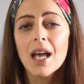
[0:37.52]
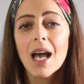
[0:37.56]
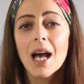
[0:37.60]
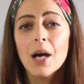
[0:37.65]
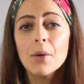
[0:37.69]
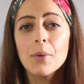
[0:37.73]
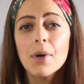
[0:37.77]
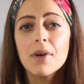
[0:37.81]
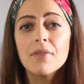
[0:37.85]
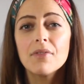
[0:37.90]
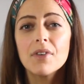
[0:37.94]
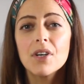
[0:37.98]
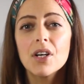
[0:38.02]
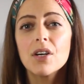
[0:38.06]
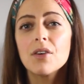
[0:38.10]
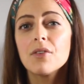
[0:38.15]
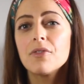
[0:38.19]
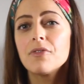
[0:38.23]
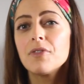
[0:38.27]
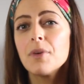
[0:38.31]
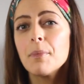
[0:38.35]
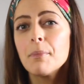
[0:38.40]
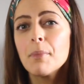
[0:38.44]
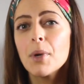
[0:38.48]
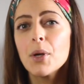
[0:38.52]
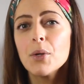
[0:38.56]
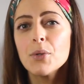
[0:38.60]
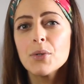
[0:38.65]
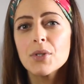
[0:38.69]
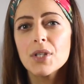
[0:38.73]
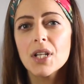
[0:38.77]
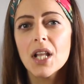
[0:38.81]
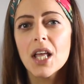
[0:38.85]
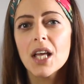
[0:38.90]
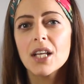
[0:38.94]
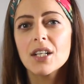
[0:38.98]
However, for
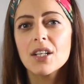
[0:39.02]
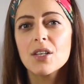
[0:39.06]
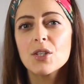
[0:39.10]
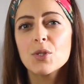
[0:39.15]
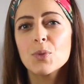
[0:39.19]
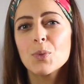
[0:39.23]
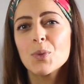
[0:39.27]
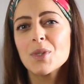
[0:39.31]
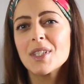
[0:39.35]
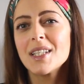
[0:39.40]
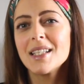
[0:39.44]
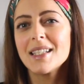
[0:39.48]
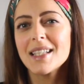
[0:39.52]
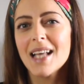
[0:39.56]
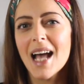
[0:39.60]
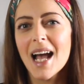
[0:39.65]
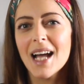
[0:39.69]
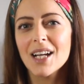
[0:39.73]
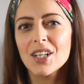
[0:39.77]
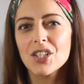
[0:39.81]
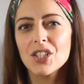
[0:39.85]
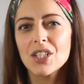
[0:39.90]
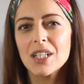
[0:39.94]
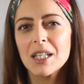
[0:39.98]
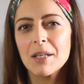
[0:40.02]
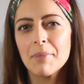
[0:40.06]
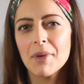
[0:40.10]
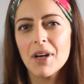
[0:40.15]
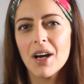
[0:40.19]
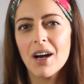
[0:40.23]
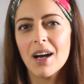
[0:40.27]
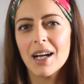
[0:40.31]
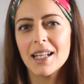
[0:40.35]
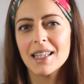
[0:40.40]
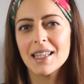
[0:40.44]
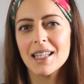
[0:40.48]
most learners, what is actually
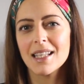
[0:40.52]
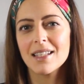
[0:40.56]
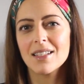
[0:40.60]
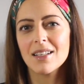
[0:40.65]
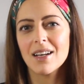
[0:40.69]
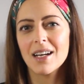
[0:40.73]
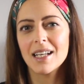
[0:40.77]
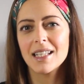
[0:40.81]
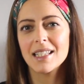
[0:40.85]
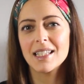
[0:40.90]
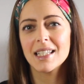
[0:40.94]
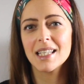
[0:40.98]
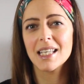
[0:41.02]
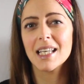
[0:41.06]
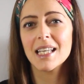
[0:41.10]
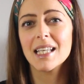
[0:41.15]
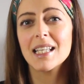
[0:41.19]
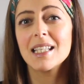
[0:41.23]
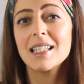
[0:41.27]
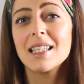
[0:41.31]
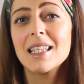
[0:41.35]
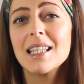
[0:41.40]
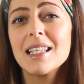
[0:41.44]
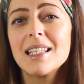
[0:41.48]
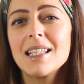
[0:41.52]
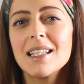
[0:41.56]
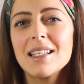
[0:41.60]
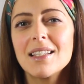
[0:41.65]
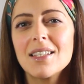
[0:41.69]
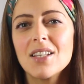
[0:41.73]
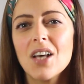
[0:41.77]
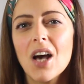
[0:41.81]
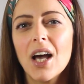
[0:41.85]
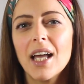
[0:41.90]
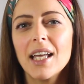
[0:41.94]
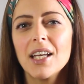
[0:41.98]
behind this idea is the
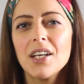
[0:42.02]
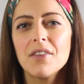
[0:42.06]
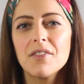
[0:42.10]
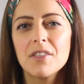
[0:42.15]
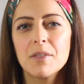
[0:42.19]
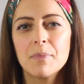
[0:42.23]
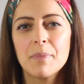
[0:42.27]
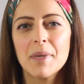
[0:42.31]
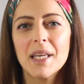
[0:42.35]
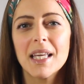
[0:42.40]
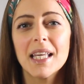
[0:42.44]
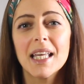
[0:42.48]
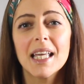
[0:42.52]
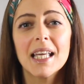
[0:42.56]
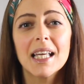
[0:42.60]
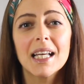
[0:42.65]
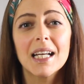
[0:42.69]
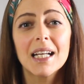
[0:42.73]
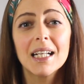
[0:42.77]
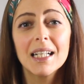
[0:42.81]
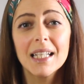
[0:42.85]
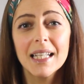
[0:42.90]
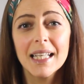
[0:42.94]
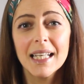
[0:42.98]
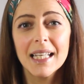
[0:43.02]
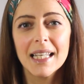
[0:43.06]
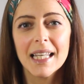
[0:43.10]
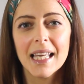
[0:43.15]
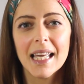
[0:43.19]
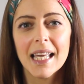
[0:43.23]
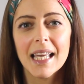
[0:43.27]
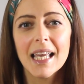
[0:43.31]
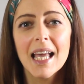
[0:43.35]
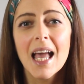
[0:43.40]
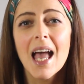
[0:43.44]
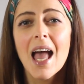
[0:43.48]
desire of speaking
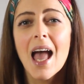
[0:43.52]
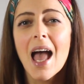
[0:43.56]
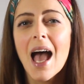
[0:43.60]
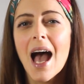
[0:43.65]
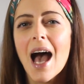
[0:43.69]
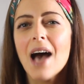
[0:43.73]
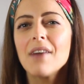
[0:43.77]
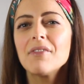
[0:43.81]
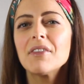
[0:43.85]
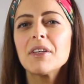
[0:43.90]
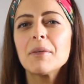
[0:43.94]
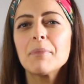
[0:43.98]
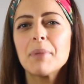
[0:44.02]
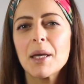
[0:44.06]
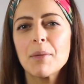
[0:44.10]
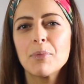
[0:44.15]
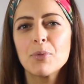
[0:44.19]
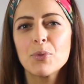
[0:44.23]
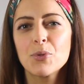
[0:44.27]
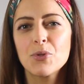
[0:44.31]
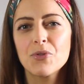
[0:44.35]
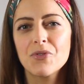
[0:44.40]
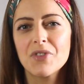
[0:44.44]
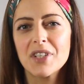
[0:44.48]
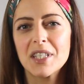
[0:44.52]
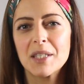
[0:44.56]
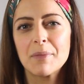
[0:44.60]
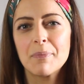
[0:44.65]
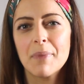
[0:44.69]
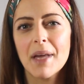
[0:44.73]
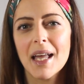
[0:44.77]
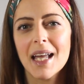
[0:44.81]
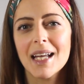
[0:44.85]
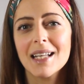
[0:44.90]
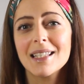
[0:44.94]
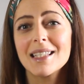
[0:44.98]
clearly, having people's
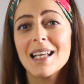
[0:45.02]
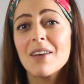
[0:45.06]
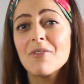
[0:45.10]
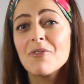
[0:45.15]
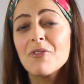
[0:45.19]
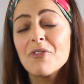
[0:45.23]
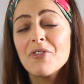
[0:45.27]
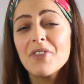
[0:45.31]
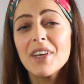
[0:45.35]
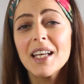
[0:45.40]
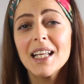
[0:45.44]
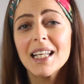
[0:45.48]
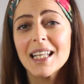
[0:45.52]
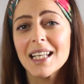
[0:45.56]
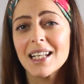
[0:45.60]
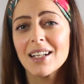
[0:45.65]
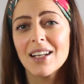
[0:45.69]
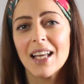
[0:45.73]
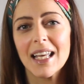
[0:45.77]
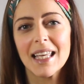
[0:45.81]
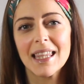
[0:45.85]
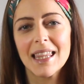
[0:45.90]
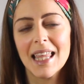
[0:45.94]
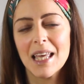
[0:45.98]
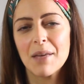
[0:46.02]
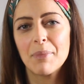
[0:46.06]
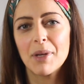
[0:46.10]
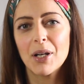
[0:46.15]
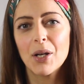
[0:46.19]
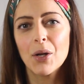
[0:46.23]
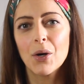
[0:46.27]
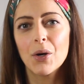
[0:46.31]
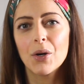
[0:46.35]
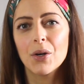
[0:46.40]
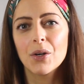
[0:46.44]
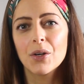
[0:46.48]
respect, and feeling like they
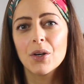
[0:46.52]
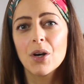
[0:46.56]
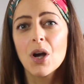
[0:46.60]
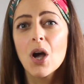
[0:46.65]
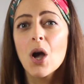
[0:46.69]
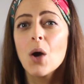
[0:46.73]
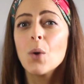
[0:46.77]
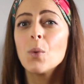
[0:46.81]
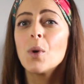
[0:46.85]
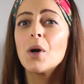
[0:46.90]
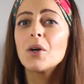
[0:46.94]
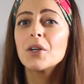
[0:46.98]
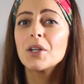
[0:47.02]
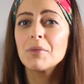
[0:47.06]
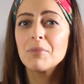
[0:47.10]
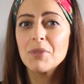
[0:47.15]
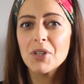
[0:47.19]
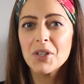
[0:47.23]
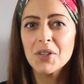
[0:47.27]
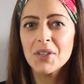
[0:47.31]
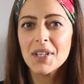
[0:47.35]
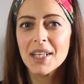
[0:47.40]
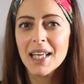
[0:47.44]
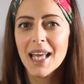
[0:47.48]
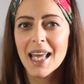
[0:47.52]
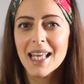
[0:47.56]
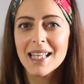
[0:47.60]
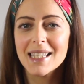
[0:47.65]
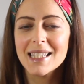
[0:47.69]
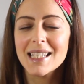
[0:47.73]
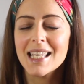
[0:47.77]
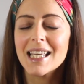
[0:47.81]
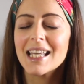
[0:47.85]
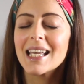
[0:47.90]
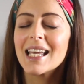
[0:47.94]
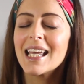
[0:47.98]
belong while
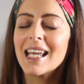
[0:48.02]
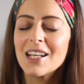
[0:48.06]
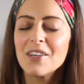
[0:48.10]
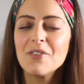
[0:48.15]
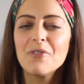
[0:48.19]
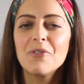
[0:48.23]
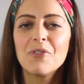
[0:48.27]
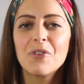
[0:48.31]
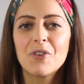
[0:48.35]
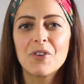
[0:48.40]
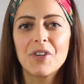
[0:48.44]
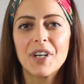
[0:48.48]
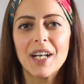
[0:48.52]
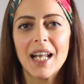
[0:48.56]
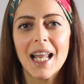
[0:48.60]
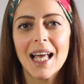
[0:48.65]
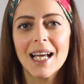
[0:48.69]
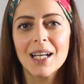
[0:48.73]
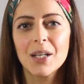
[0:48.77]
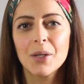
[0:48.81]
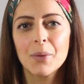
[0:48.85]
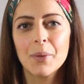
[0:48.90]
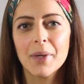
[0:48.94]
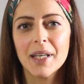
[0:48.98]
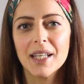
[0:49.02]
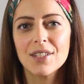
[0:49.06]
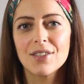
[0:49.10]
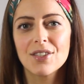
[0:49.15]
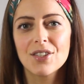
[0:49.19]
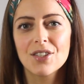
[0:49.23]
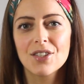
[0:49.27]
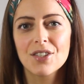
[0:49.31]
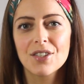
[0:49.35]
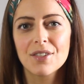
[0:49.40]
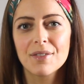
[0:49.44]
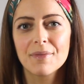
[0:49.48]
communicating in a foreign
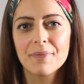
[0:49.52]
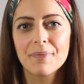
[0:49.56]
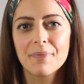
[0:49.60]
language.